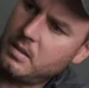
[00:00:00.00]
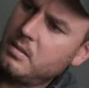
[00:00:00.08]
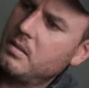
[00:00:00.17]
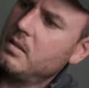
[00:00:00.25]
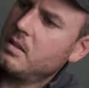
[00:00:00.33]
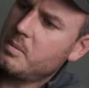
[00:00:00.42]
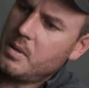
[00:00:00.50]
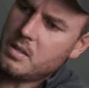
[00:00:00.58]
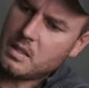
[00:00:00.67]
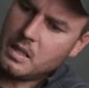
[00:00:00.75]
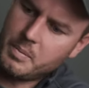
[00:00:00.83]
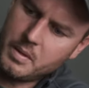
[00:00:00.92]
know. It's supposed
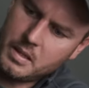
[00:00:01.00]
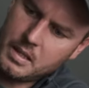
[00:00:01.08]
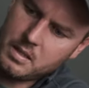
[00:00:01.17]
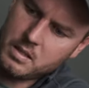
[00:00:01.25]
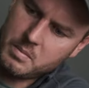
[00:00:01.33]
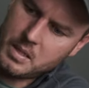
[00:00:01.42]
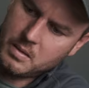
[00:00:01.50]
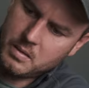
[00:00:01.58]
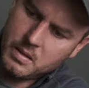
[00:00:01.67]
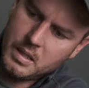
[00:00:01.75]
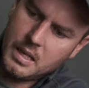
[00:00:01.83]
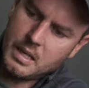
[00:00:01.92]
to clip in there somehow.
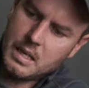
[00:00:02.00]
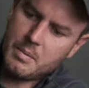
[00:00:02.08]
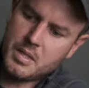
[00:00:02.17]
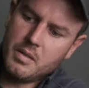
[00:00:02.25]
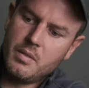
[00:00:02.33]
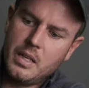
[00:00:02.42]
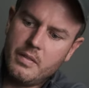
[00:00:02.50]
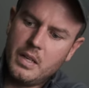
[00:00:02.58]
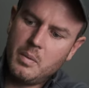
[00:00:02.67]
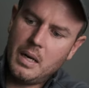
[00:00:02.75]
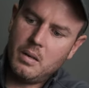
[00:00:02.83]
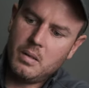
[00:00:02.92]
Yeah, it clips in really,
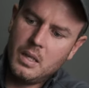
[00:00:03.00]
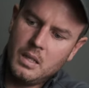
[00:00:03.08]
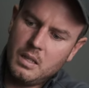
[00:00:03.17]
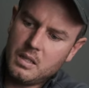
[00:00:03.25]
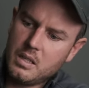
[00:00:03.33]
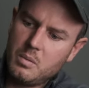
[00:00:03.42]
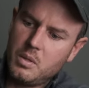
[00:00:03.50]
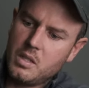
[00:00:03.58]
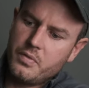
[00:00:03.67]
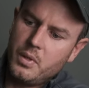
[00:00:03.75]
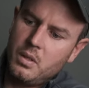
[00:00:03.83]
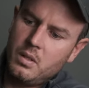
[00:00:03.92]
really well. I don't know what
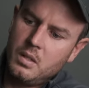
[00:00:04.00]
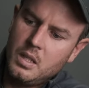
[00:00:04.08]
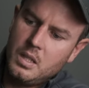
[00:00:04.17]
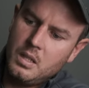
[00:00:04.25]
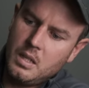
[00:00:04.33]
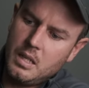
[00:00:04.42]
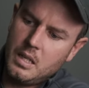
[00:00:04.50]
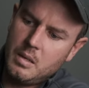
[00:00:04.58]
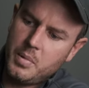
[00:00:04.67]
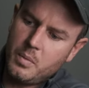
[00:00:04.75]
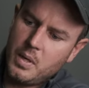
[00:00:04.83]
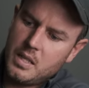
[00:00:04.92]
it's for,
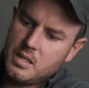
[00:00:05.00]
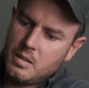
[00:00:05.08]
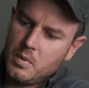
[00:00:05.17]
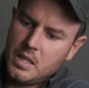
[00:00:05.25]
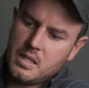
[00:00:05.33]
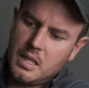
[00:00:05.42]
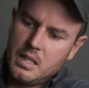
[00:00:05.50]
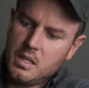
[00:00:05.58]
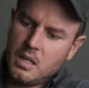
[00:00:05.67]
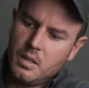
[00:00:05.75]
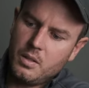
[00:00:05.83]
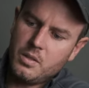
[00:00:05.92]
but when it's there, you
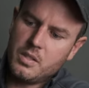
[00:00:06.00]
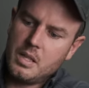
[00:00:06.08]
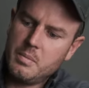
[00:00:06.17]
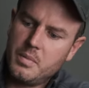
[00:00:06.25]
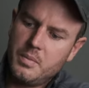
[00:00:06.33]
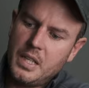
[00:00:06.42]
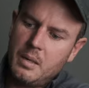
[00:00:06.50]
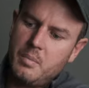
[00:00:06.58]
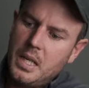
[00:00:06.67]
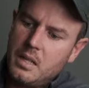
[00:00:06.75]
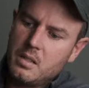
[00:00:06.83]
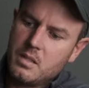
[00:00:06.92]
can't unzip the damn
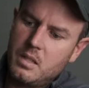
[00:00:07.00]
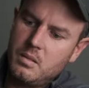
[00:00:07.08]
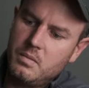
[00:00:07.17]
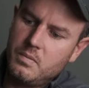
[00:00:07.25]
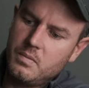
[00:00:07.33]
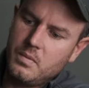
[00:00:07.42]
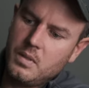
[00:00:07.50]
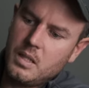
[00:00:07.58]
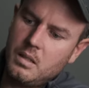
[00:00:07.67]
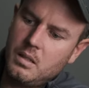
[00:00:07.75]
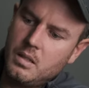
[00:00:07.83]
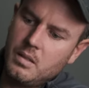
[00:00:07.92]
bag. So
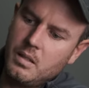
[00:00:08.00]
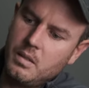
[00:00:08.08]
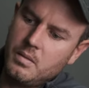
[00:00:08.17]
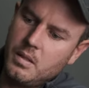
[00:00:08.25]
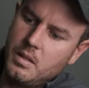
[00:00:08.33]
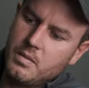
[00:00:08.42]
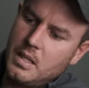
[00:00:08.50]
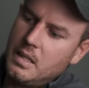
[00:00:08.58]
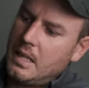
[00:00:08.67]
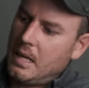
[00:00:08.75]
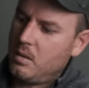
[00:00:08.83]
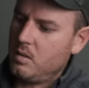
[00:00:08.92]
yeah, I take
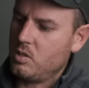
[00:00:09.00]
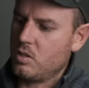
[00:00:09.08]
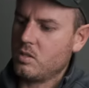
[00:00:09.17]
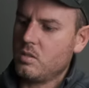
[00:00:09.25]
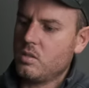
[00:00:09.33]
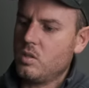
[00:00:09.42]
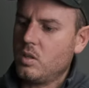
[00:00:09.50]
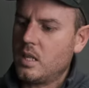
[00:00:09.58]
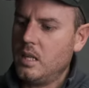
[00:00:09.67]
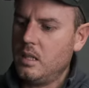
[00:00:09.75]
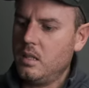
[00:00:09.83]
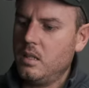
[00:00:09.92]
that out and just tuck
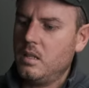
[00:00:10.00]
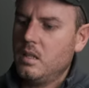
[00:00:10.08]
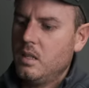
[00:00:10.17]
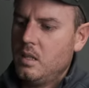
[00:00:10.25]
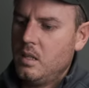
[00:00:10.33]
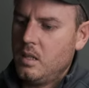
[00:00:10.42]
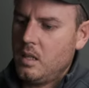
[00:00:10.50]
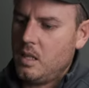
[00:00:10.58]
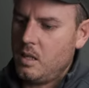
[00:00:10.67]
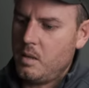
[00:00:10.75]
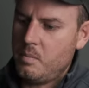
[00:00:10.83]
it in the